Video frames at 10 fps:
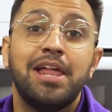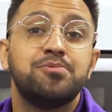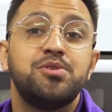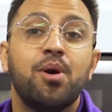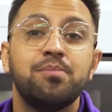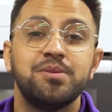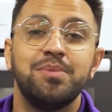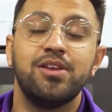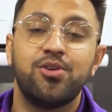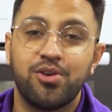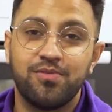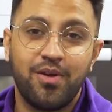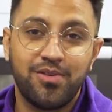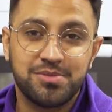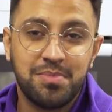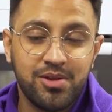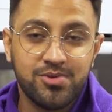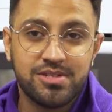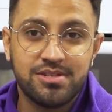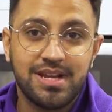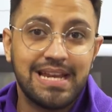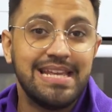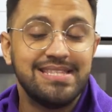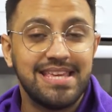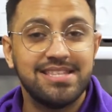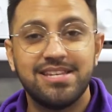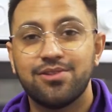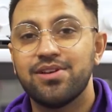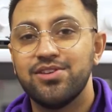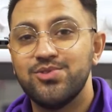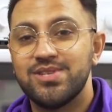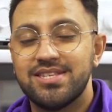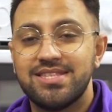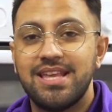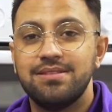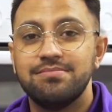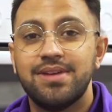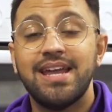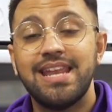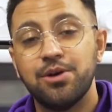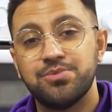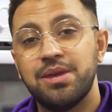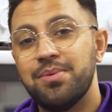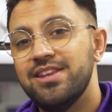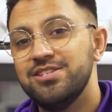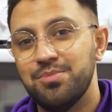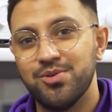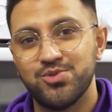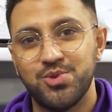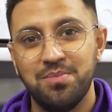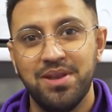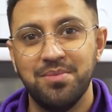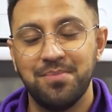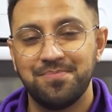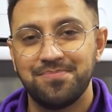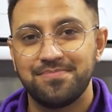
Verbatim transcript: It helps you optimally cook various meals, cleans the interior using steam, and it helps keep energy bills to a minimum.